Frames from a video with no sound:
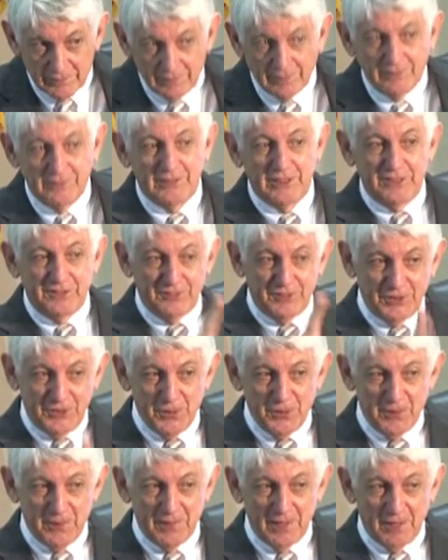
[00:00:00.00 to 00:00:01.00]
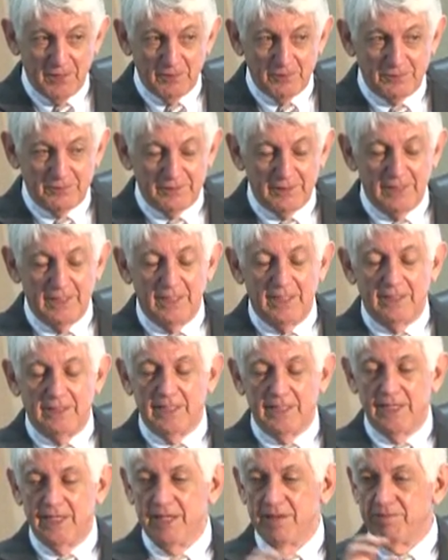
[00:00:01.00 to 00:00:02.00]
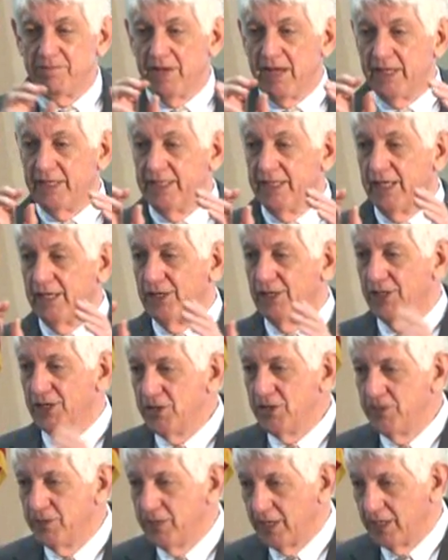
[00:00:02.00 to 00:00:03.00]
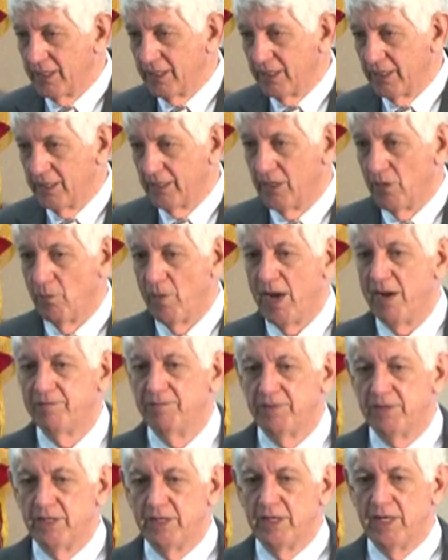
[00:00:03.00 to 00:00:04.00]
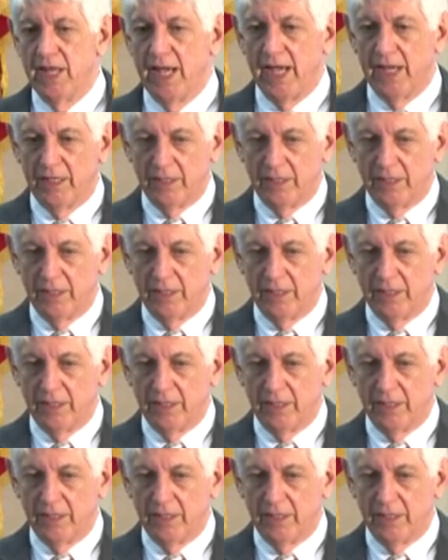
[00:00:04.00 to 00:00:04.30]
just the 2 of those, than if I dilute it and go after your neck,